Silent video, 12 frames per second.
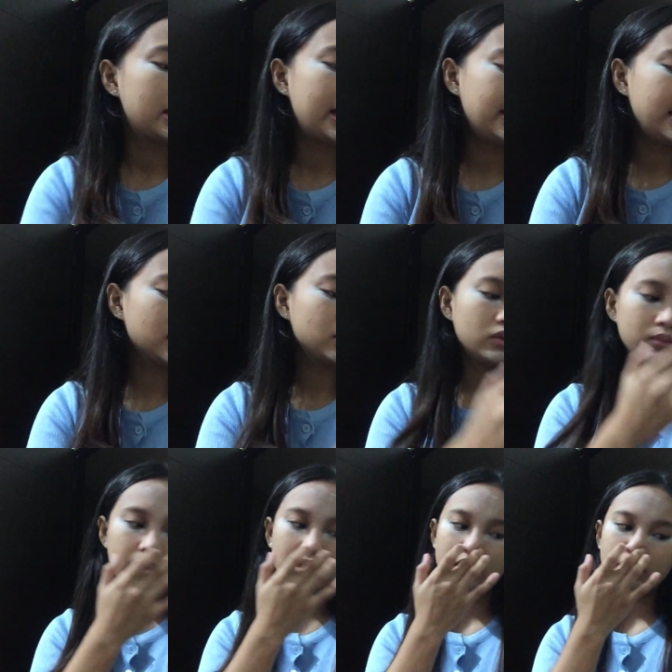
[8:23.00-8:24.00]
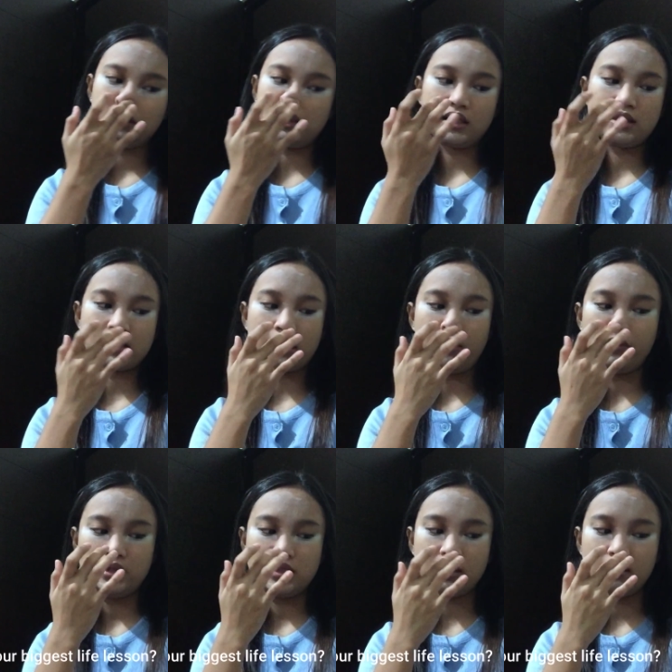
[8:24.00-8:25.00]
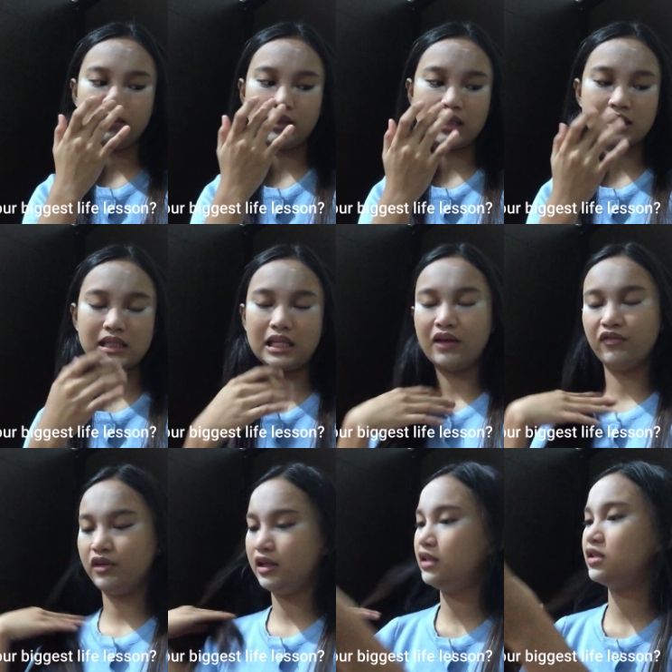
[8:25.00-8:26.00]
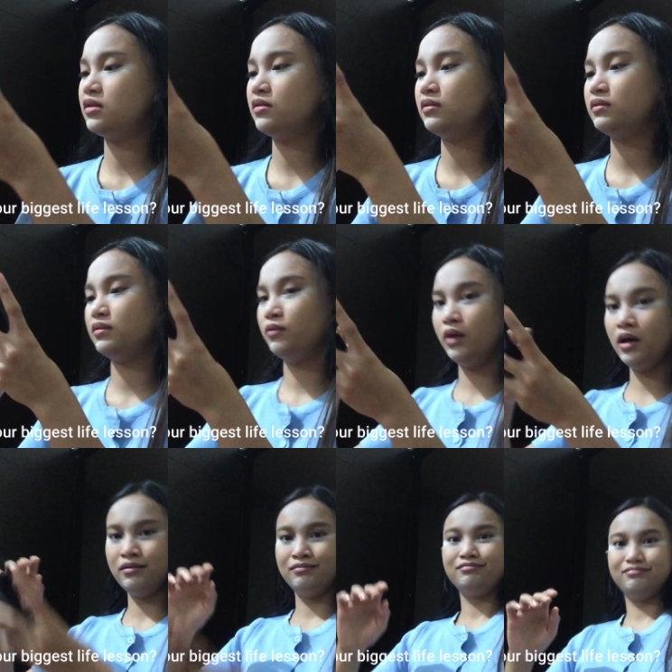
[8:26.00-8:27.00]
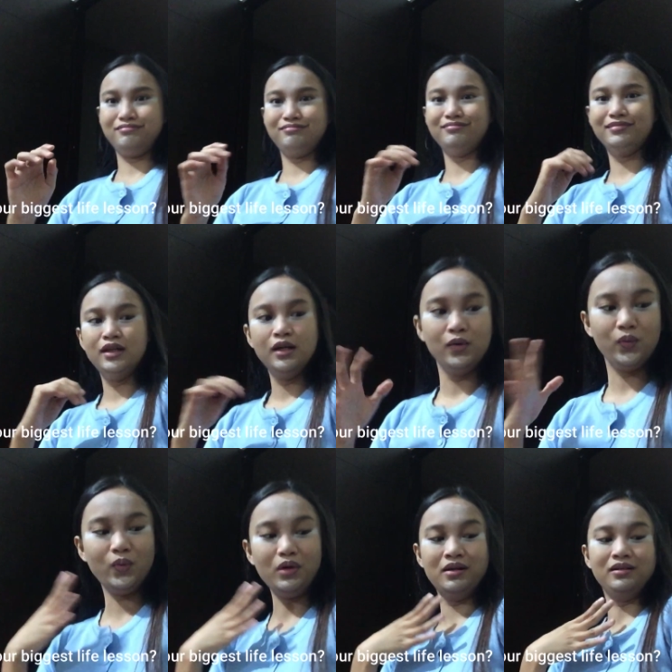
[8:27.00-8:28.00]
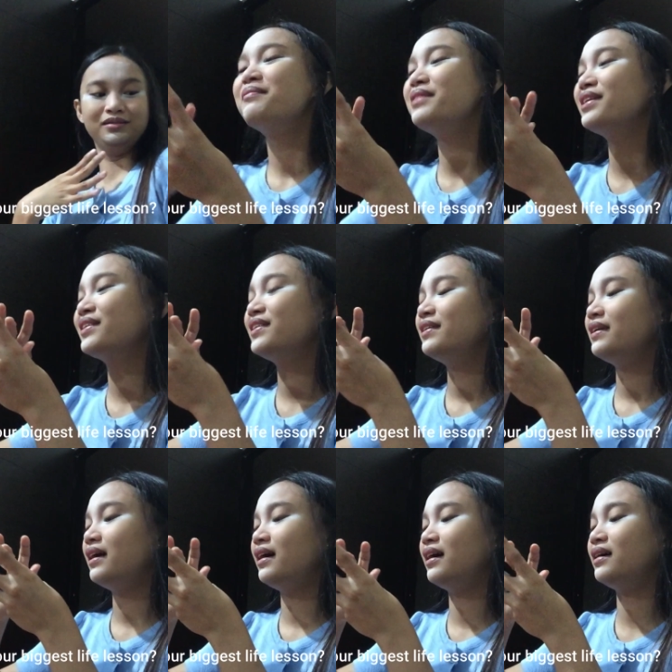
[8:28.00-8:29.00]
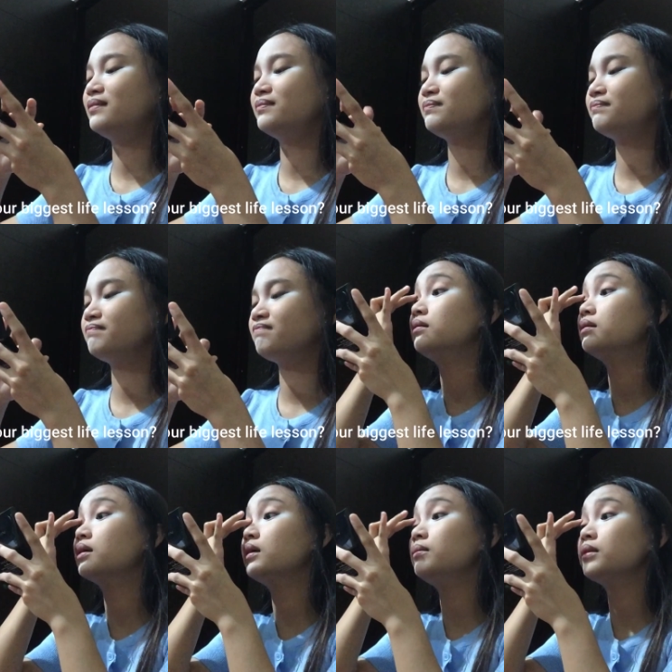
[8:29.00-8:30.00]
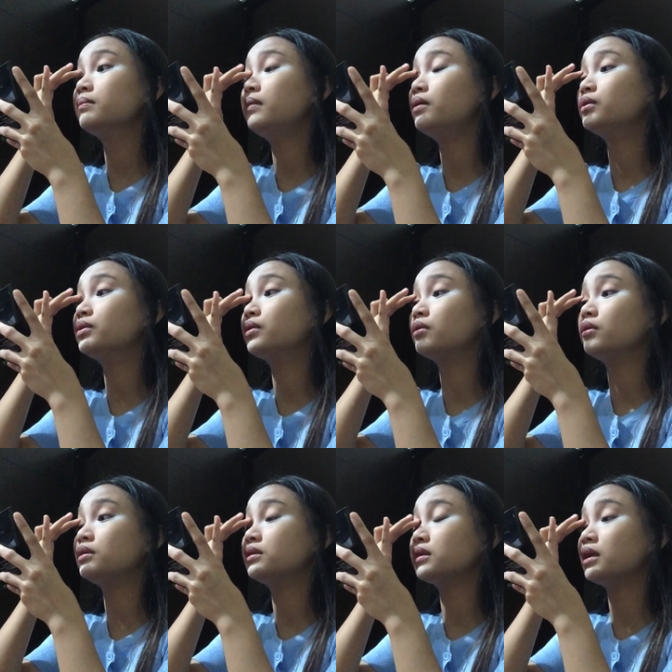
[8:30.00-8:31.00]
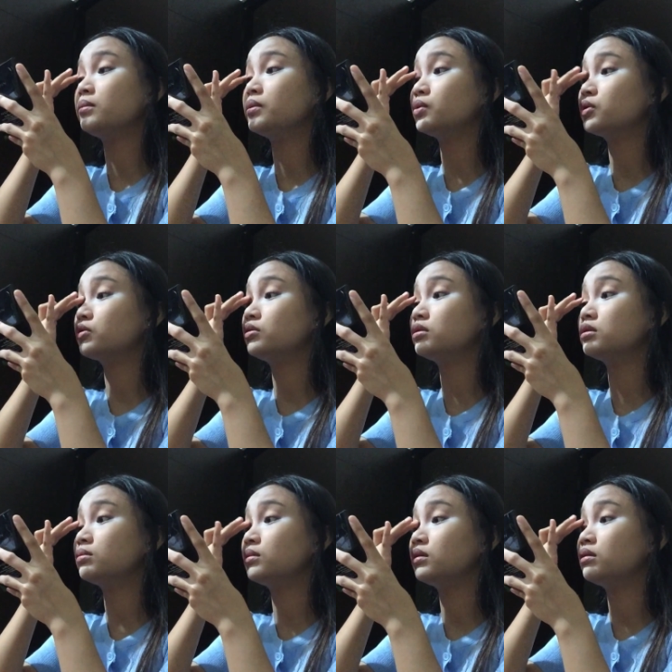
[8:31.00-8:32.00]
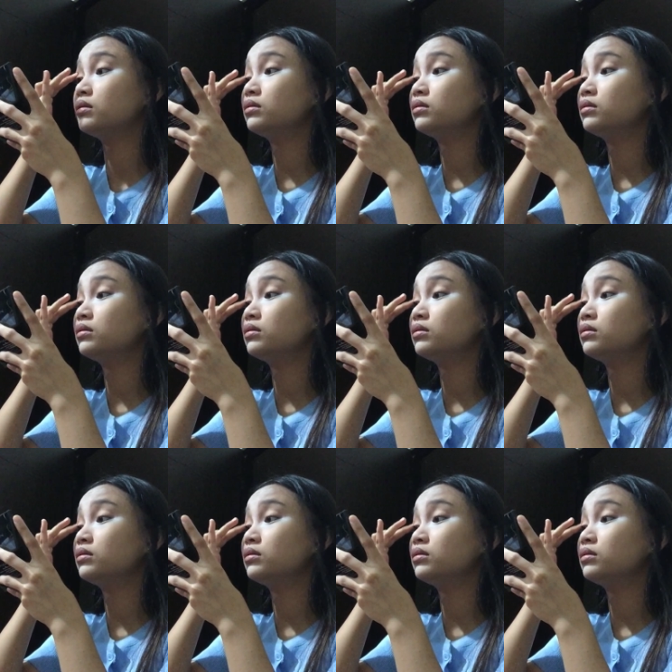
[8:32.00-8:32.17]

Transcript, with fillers: And next will be Cheska. What's your biggest life lesson? Wow! Pero, huwag ka magpa-control sa emotions mo.